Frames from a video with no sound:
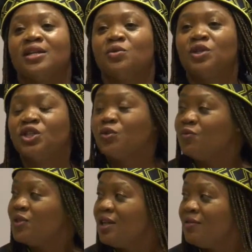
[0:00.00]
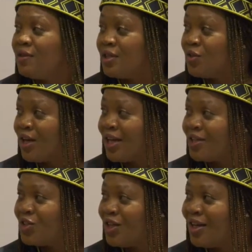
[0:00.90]
in which you've delivered your
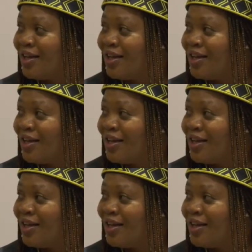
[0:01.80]
lecture.